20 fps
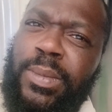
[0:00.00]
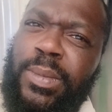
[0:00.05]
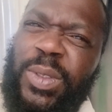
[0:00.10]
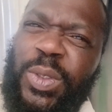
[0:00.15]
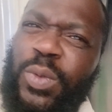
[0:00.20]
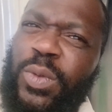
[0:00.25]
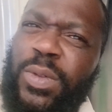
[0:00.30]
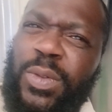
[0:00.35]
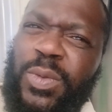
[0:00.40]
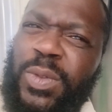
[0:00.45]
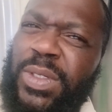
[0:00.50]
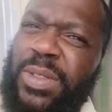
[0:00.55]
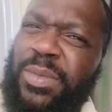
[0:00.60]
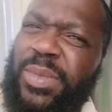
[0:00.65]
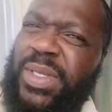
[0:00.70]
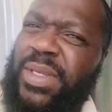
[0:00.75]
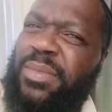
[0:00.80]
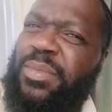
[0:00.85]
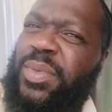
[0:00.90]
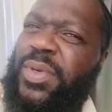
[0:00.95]
you wouldn't want to
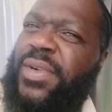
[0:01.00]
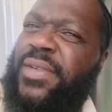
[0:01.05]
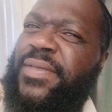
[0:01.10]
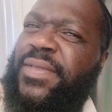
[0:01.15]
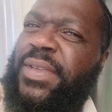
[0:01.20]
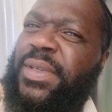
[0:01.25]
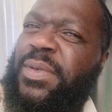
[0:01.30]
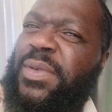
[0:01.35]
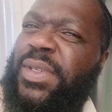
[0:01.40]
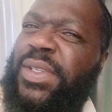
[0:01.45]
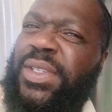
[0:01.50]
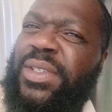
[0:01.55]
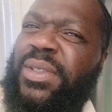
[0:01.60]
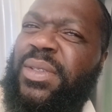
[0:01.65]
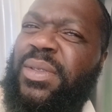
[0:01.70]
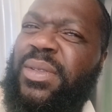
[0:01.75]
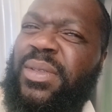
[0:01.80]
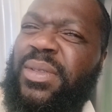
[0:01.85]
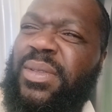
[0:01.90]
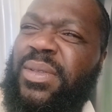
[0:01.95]
be imperfect, would
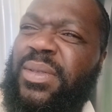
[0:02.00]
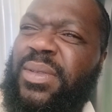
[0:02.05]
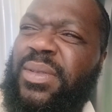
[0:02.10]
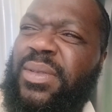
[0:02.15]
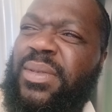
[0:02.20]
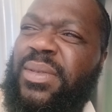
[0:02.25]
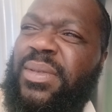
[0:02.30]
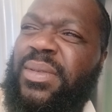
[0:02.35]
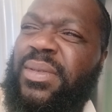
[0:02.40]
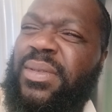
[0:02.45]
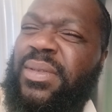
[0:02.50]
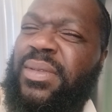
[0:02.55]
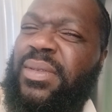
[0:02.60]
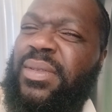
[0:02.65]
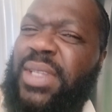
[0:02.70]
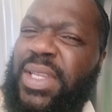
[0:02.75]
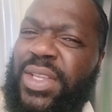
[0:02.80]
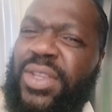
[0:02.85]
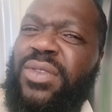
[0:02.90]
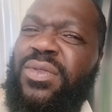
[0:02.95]
you?
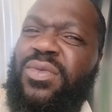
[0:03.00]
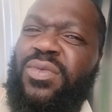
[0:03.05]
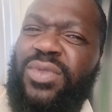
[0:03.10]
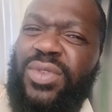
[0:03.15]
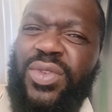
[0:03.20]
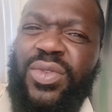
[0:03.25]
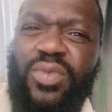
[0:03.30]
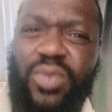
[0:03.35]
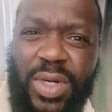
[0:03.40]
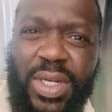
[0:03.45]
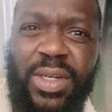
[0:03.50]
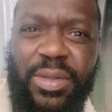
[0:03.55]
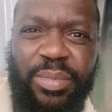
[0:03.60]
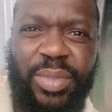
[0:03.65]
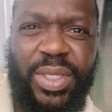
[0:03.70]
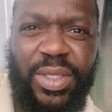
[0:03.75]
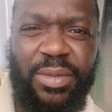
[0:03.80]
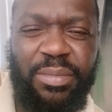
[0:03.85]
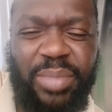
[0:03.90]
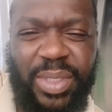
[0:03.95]
Like you you want to
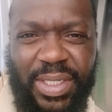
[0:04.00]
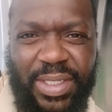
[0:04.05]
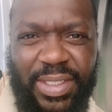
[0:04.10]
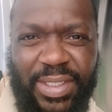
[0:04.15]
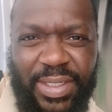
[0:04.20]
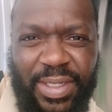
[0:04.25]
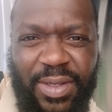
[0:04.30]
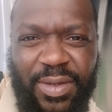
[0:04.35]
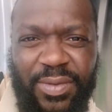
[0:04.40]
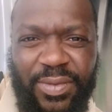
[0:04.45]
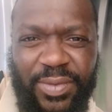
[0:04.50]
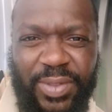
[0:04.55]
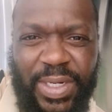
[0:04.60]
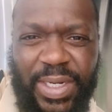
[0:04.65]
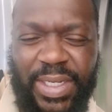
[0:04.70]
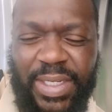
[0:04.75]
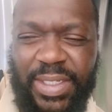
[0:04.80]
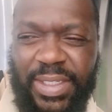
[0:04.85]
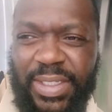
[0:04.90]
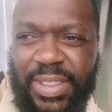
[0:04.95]
be your best self,
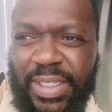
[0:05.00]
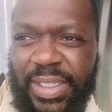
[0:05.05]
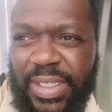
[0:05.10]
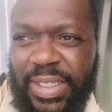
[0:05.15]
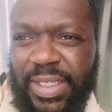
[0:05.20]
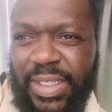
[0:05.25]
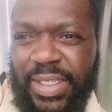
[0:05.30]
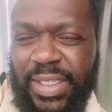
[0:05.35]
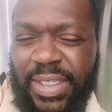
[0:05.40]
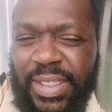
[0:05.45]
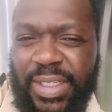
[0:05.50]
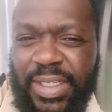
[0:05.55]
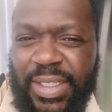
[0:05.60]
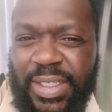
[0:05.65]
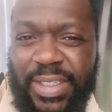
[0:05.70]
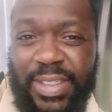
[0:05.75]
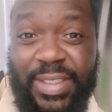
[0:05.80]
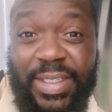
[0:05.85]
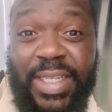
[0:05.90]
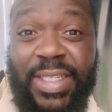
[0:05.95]
right?
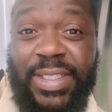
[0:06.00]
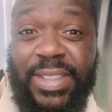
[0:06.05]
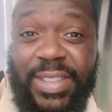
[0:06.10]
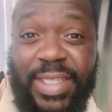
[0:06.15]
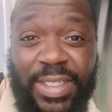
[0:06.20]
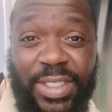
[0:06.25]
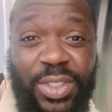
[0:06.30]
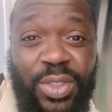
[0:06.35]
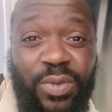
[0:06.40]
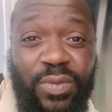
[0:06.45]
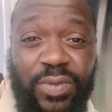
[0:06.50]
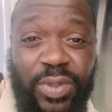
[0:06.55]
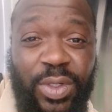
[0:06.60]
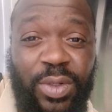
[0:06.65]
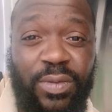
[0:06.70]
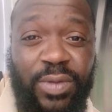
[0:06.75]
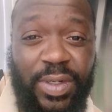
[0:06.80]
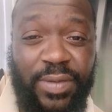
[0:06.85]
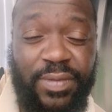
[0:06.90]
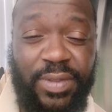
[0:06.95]
Cuz that's that's the
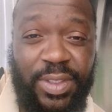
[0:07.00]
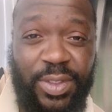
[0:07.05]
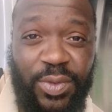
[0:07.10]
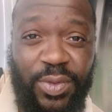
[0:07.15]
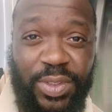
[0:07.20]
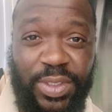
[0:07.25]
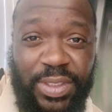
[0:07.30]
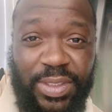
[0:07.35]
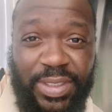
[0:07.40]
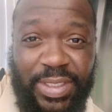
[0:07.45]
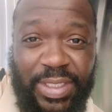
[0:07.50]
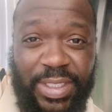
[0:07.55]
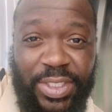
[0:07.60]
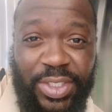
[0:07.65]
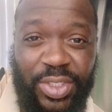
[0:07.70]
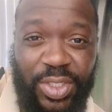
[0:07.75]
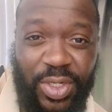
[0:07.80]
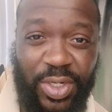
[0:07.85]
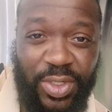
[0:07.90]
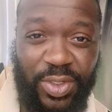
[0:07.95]
real revolution, the
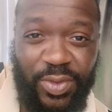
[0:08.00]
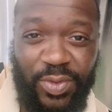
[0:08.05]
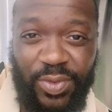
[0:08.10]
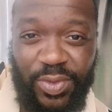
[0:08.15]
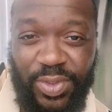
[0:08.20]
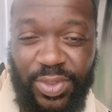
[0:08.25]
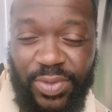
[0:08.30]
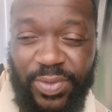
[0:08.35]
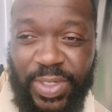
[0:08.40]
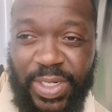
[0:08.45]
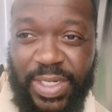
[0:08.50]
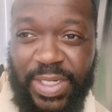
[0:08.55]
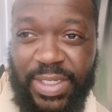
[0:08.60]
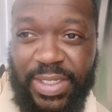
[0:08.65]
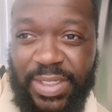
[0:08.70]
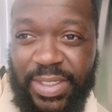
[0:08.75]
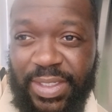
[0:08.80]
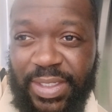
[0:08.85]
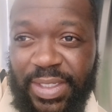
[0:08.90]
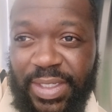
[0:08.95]
internals, right?
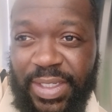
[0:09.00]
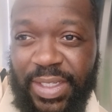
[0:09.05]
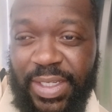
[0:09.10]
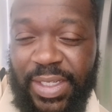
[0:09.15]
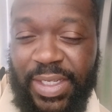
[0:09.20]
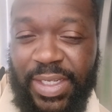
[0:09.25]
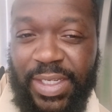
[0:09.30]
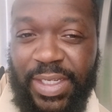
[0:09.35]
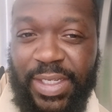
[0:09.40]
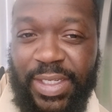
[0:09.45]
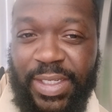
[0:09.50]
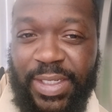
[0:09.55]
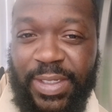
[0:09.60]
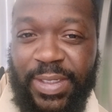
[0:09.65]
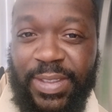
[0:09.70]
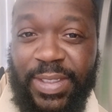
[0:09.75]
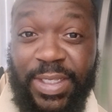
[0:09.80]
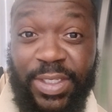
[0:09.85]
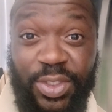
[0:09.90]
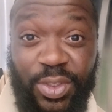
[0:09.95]

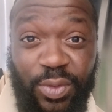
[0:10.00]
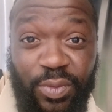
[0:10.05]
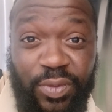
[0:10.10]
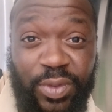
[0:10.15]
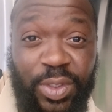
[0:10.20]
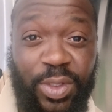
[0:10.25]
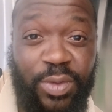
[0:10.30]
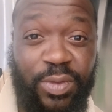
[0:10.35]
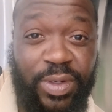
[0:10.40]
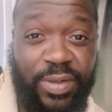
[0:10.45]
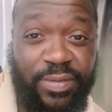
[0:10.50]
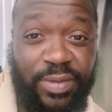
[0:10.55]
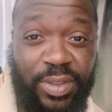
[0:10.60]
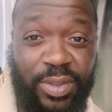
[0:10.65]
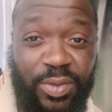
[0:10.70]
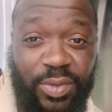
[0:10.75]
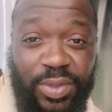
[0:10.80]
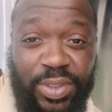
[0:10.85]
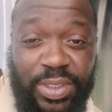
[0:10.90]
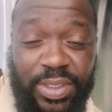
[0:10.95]
That's the real
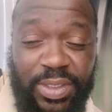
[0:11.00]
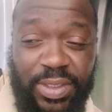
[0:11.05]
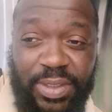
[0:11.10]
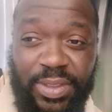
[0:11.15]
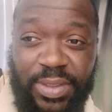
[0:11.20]
revolution.